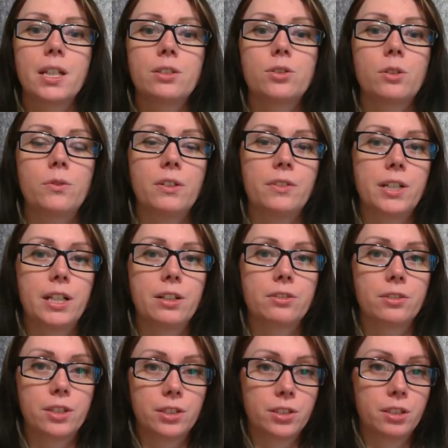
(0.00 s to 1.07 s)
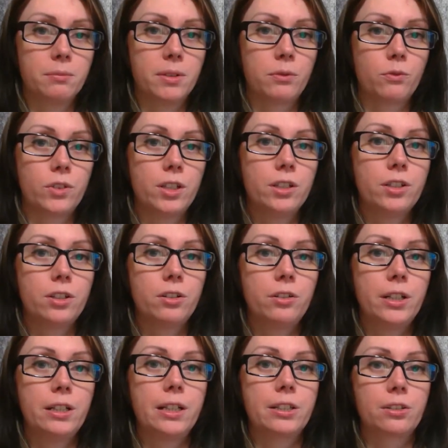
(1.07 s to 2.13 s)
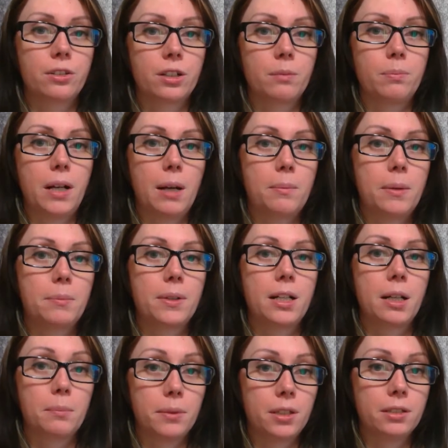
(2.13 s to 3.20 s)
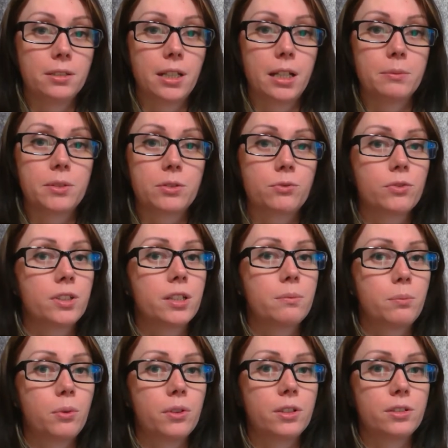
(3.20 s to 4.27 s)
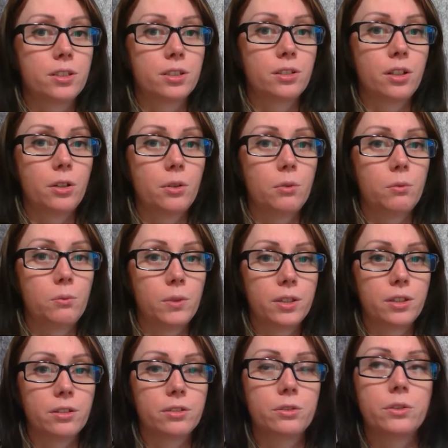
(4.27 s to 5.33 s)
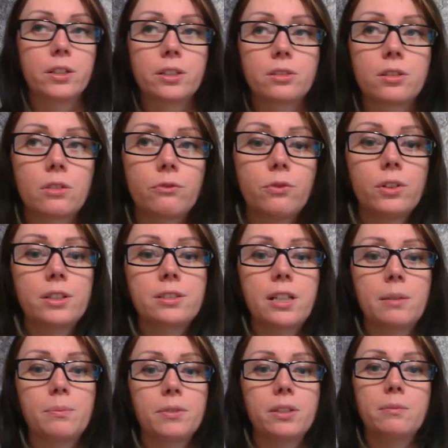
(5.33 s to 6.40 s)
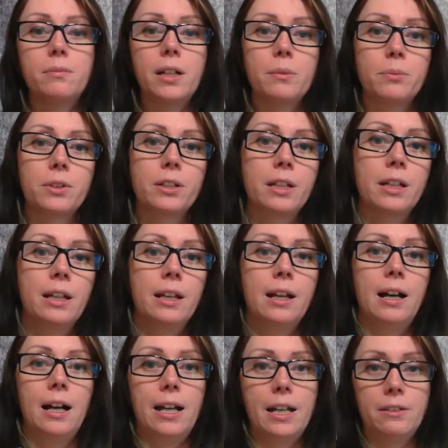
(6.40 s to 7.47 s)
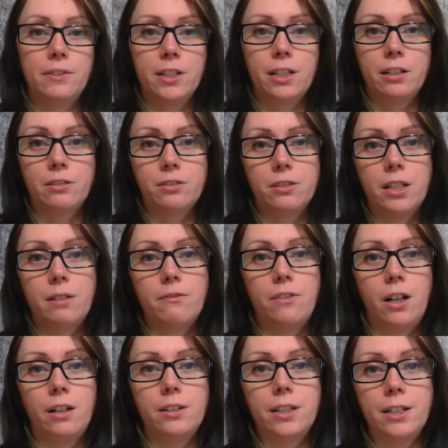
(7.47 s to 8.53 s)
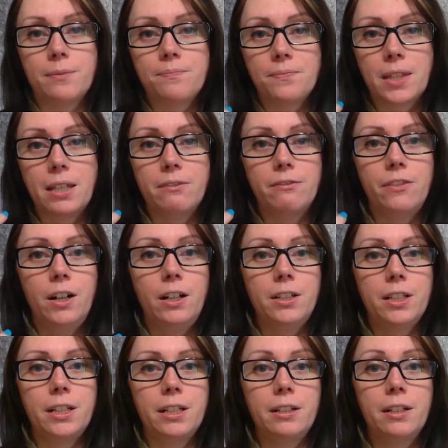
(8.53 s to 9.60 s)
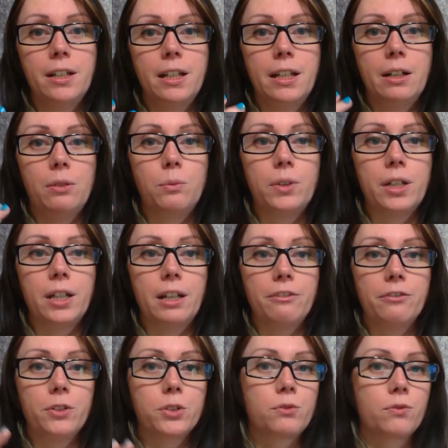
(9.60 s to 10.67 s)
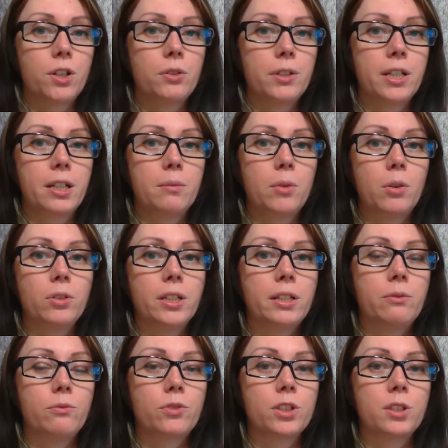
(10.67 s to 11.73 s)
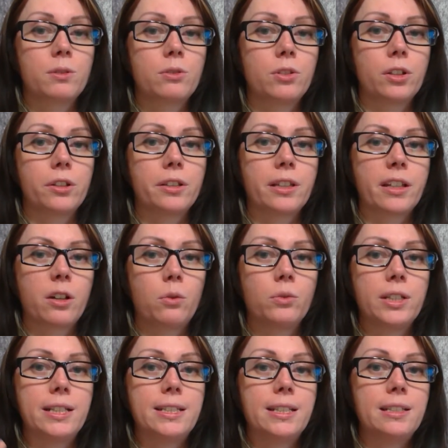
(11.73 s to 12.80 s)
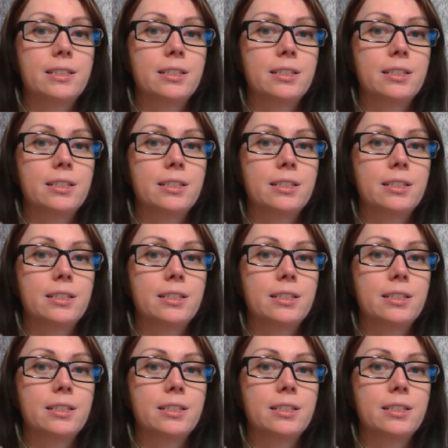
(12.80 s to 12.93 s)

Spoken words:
So if you have a character that's going to be reoccurring, like they're going to pop up a couple of times, it's really important to know what they're doing. So for example, in my book, I have a character named Vanya. And Vanya, when I first wrote him, only did